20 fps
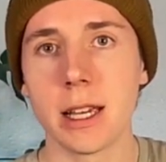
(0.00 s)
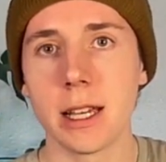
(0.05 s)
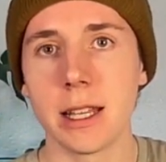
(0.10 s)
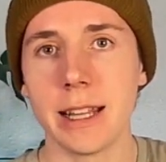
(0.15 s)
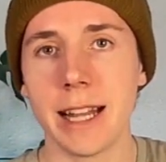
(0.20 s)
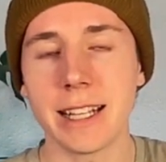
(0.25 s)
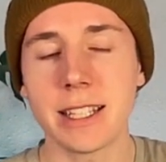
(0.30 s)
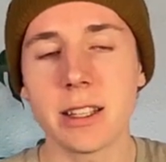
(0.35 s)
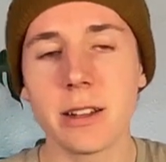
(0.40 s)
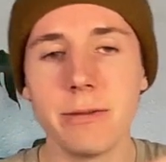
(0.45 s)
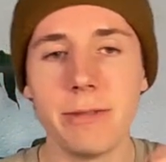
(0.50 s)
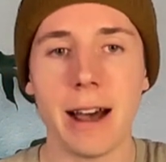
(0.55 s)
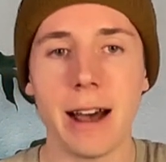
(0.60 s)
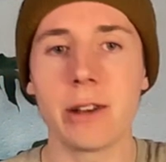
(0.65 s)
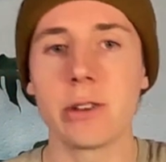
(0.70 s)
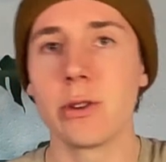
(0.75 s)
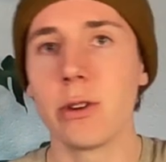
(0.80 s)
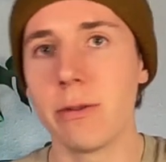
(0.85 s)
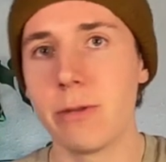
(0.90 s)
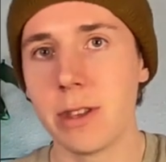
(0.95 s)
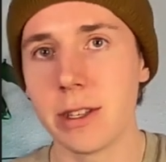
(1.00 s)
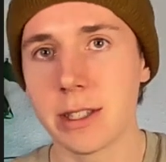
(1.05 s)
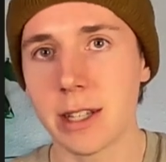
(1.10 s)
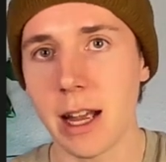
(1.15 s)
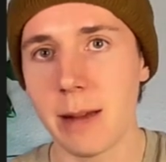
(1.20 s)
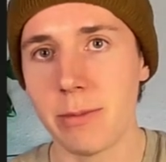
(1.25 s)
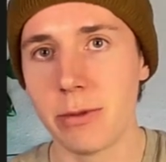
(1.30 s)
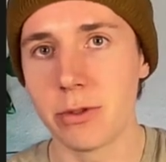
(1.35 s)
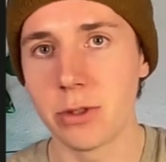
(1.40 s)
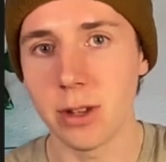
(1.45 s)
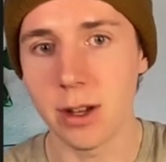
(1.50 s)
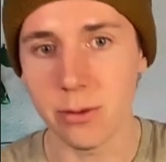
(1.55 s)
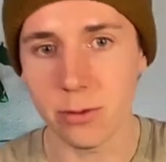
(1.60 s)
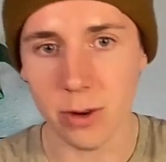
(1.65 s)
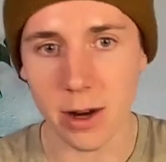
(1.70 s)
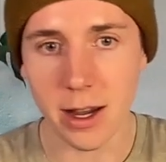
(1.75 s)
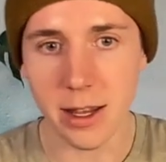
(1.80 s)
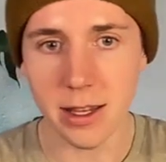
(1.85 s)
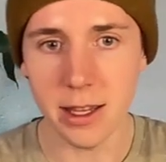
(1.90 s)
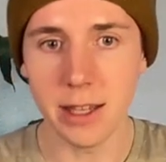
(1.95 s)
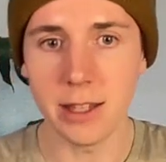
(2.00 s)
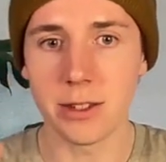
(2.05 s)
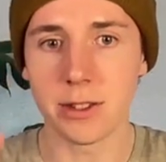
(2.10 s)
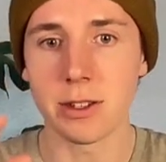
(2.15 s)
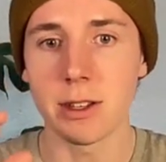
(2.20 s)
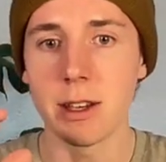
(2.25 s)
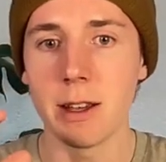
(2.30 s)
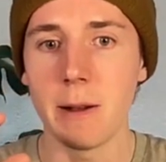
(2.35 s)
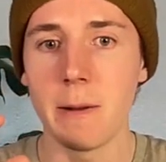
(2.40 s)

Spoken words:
That's the value of this type of stuff, right? Is